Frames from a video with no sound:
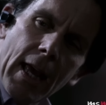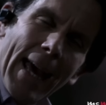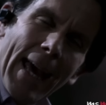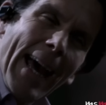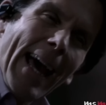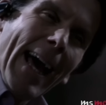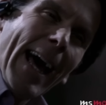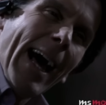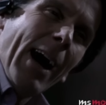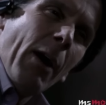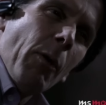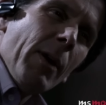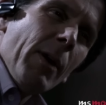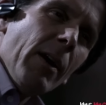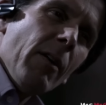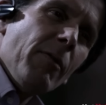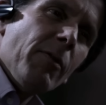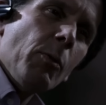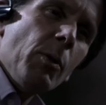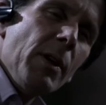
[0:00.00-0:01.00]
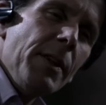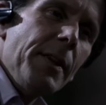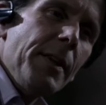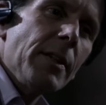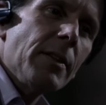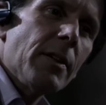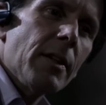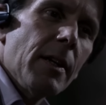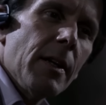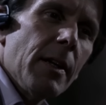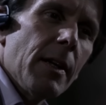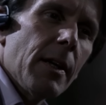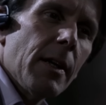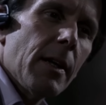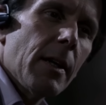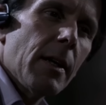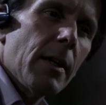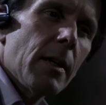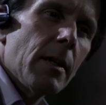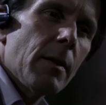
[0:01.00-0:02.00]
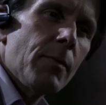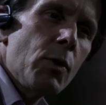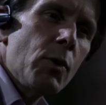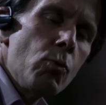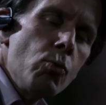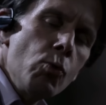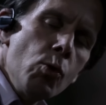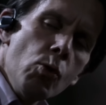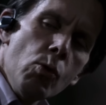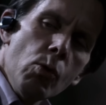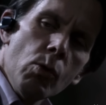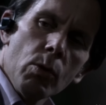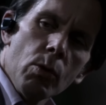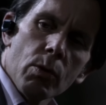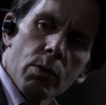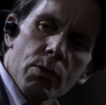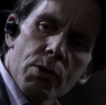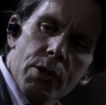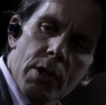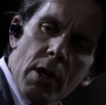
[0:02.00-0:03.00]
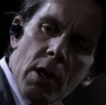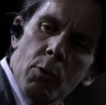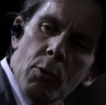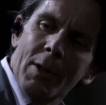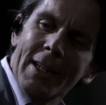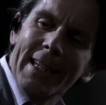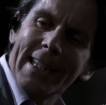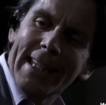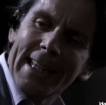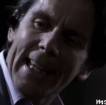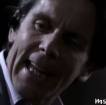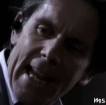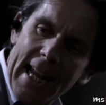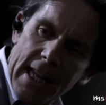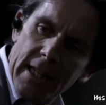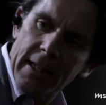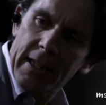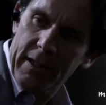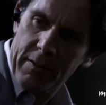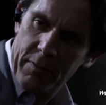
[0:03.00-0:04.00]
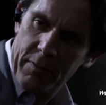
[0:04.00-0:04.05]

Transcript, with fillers: character actors that everyone recognizes, yet whom not everyone can